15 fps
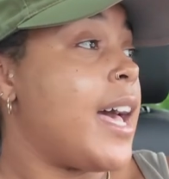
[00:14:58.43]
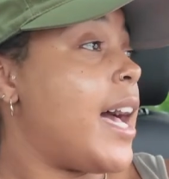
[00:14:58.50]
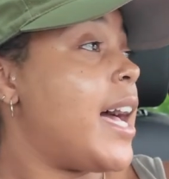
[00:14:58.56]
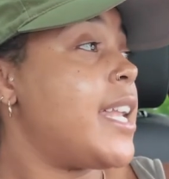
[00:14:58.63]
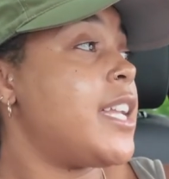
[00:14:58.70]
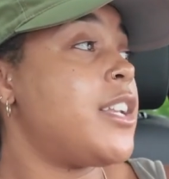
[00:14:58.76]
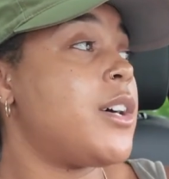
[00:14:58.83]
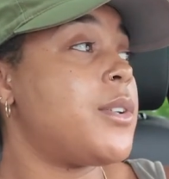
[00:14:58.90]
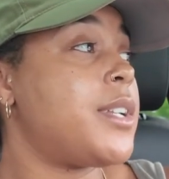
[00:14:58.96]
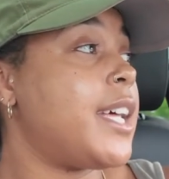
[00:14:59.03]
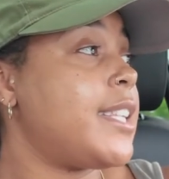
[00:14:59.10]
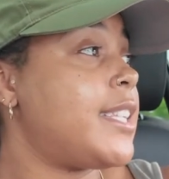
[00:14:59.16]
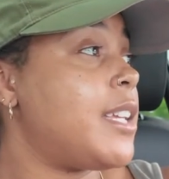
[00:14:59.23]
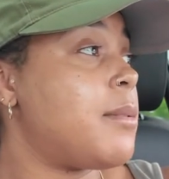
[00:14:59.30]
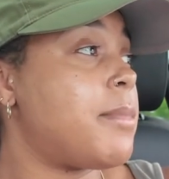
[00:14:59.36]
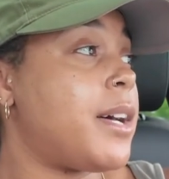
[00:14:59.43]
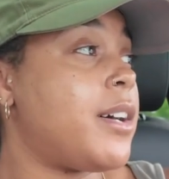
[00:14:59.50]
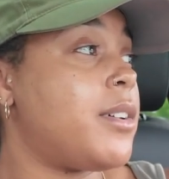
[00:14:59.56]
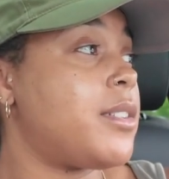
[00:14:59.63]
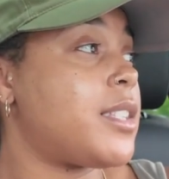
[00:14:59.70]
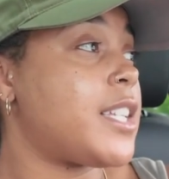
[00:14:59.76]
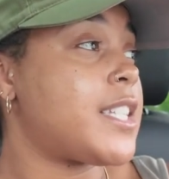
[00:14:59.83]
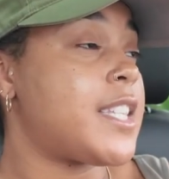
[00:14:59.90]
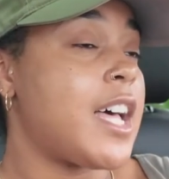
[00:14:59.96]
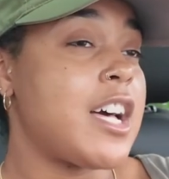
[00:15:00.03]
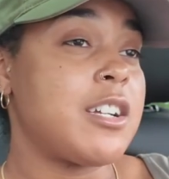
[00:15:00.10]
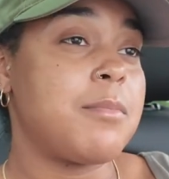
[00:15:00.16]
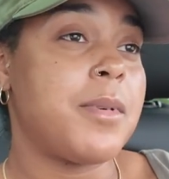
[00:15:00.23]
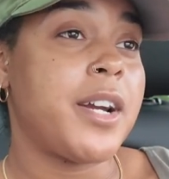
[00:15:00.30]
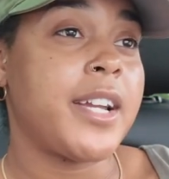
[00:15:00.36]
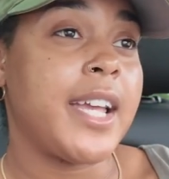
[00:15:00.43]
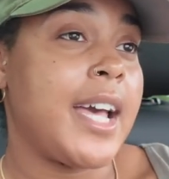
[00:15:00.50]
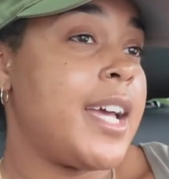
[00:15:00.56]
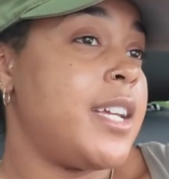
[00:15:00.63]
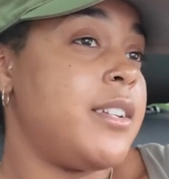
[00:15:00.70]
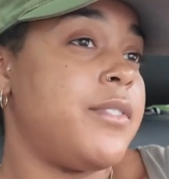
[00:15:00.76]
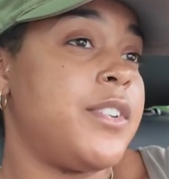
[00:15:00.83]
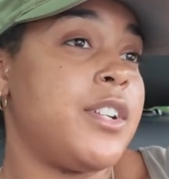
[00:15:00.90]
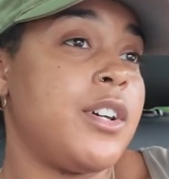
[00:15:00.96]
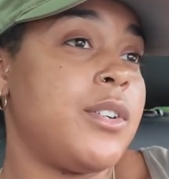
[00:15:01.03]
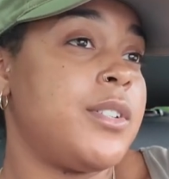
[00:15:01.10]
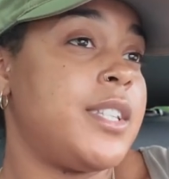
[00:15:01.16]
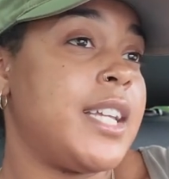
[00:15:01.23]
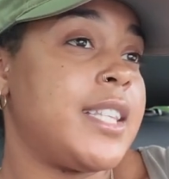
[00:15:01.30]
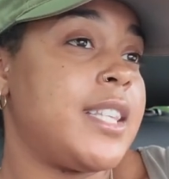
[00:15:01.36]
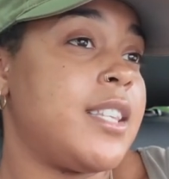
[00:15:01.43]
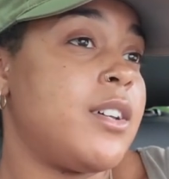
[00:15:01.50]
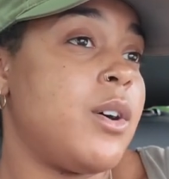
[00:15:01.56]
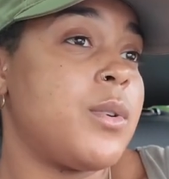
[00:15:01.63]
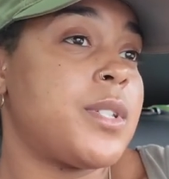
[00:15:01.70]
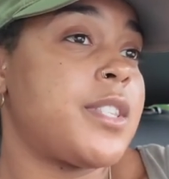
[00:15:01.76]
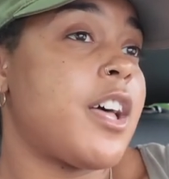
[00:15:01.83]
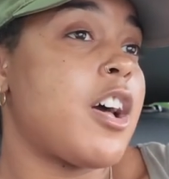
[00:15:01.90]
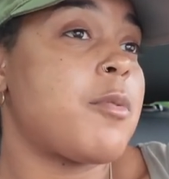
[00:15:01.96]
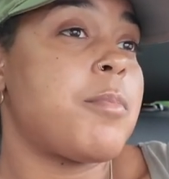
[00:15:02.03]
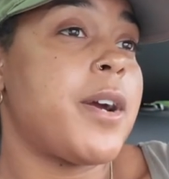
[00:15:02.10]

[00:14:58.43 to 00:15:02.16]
I didn't know nothing about the stock market. I didn't even know that the whole stock